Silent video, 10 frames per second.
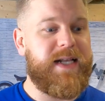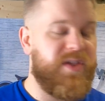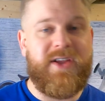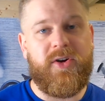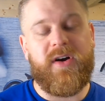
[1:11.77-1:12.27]

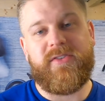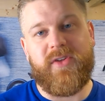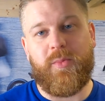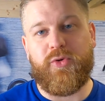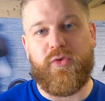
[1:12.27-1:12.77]
Then I
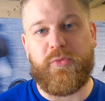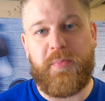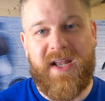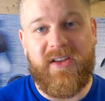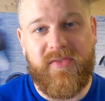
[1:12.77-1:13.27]
stumbled across
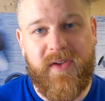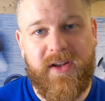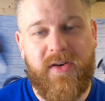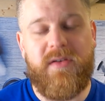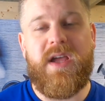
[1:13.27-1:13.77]
Bennett's
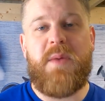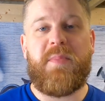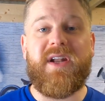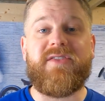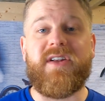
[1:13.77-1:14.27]
video.
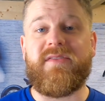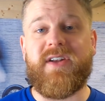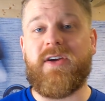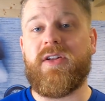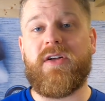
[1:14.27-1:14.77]
Bennett's did a
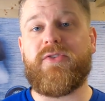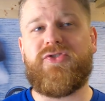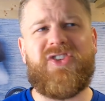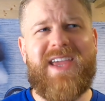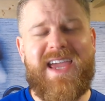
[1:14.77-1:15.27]
video
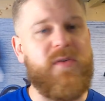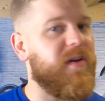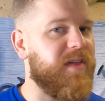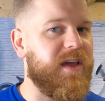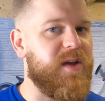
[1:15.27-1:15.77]
last year, I
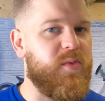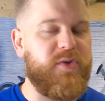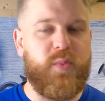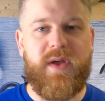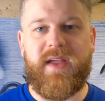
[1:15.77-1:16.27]
think it
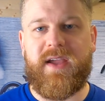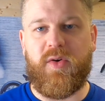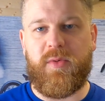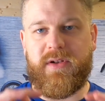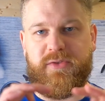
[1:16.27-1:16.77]
was, where they
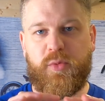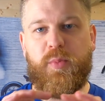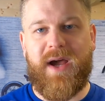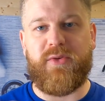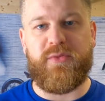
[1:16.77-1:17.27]
got small
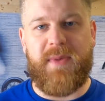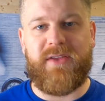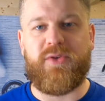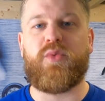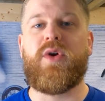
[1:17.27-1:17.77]
panels of
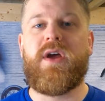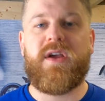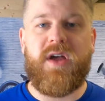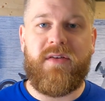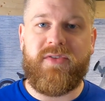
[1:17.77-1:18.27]
metal,
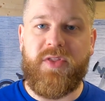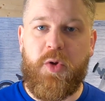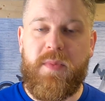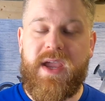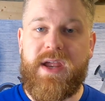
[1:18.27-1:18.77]
covered
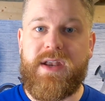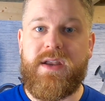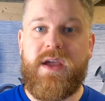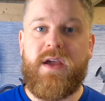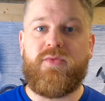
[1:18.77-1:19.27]
them
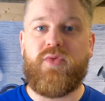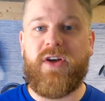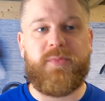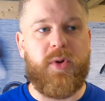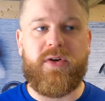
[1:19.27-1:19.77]
in
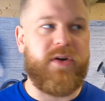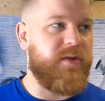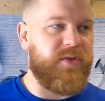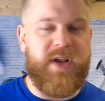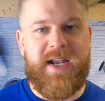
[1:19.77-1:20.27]
rust
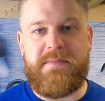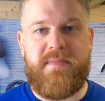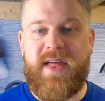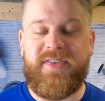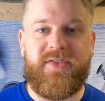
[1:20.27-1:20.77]
blockers and any
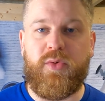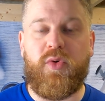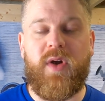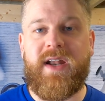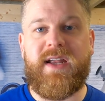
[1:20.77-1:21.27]
myths
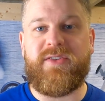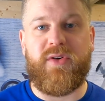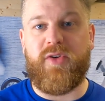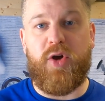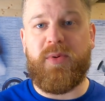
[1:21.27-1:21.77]
or any
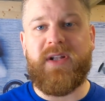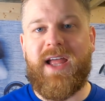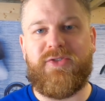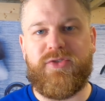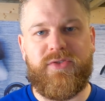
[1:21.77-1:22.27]
sort of urban
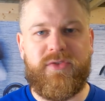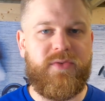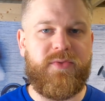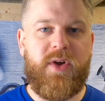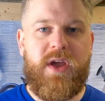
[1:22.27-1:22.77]
legends
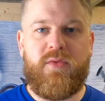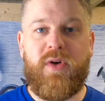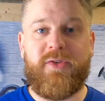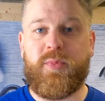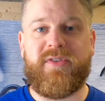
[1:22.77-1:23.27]
of
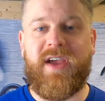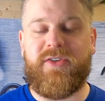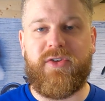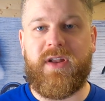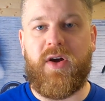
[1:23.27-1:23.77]
rust
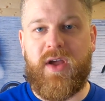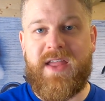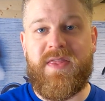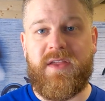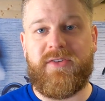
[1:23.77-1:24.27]
protection
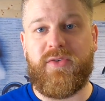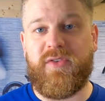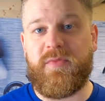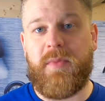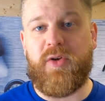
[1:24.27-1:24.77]
in this sort
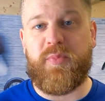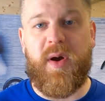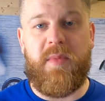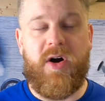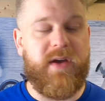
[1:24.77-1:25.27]
of
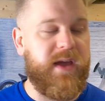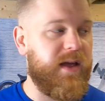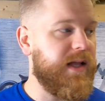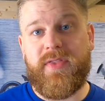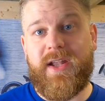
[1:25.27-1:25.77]
motorbike
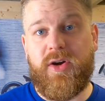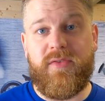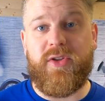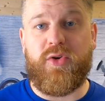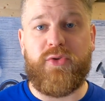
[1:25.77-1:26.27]
market. Then
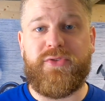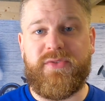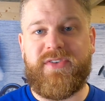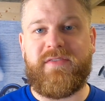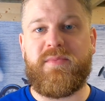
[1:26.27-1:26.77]
over the course of
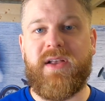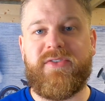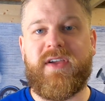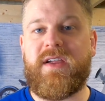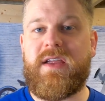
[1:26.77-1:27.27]
7 months
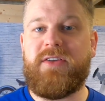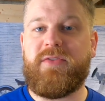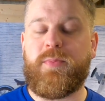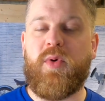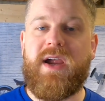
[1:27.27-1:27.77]
they
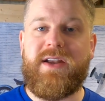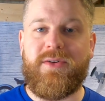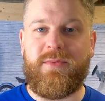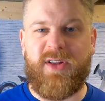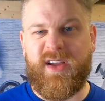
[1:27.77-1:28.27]
sprayed
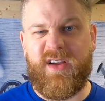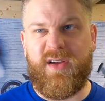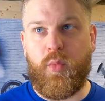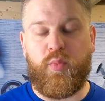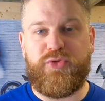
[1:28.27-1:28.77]
like
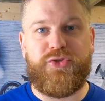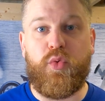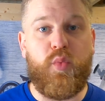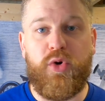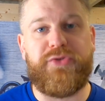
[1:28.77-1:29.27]
a
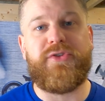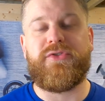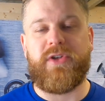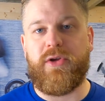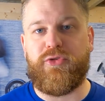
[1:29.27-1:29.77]
saltwater
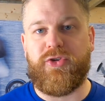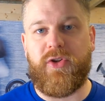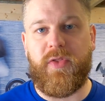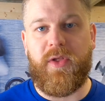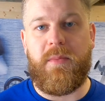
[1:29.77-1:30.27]
solution
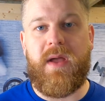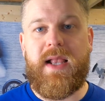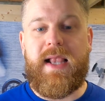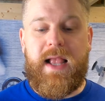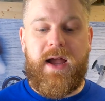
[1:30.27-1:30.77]
on them
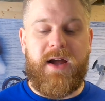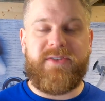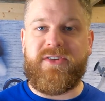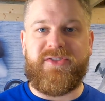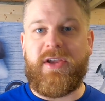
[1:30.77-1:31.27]

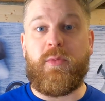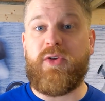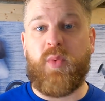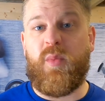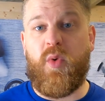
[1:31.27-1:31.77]
to see
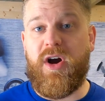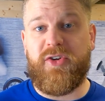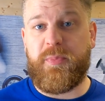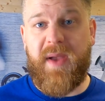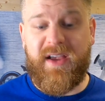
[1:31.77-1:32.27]
which one
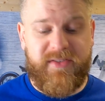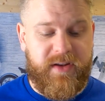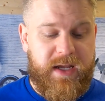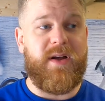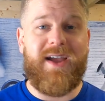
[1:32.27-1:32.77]
works
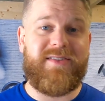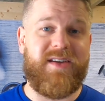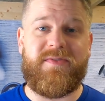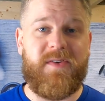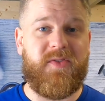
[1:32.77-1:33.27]
best.
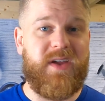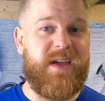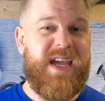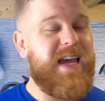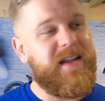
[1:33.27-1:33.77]
ACF
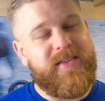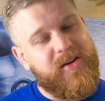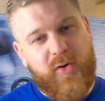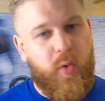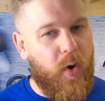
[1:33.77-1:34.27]
50
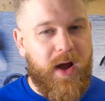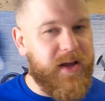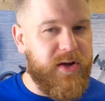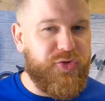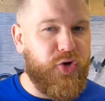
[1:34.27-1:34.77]
did quite a
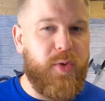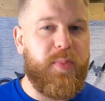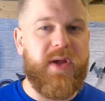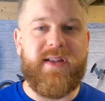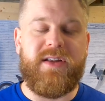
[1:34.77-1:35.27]
good job,
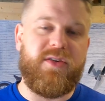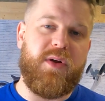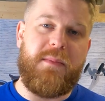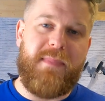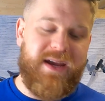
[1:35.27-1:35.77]
but it didn't do
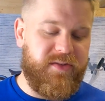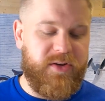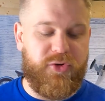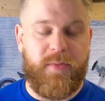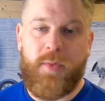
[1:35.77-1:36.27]
an
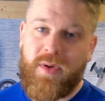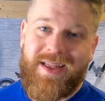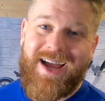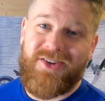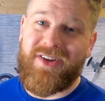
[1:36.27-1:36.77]
amazing job. The one
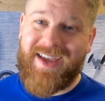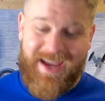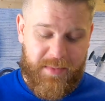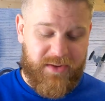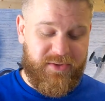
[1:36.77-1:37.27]
that actually
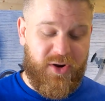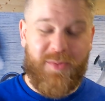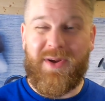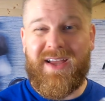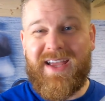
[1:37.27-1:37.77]
came out
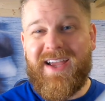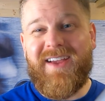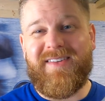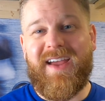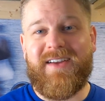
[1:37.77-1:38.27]
top
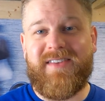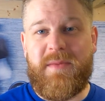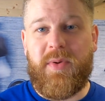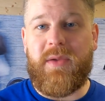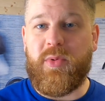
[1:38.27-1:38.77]
is
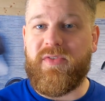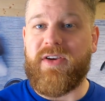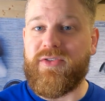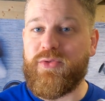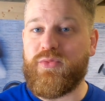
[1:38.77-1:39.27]
XCP
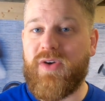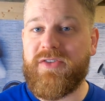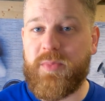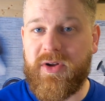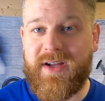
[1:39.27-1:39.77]
Professional's
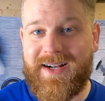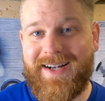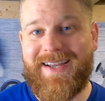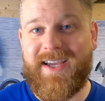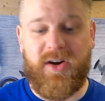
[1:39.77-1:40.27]
Rust Blocker
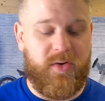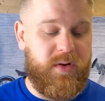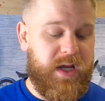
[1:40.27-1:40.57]
Clear Coat.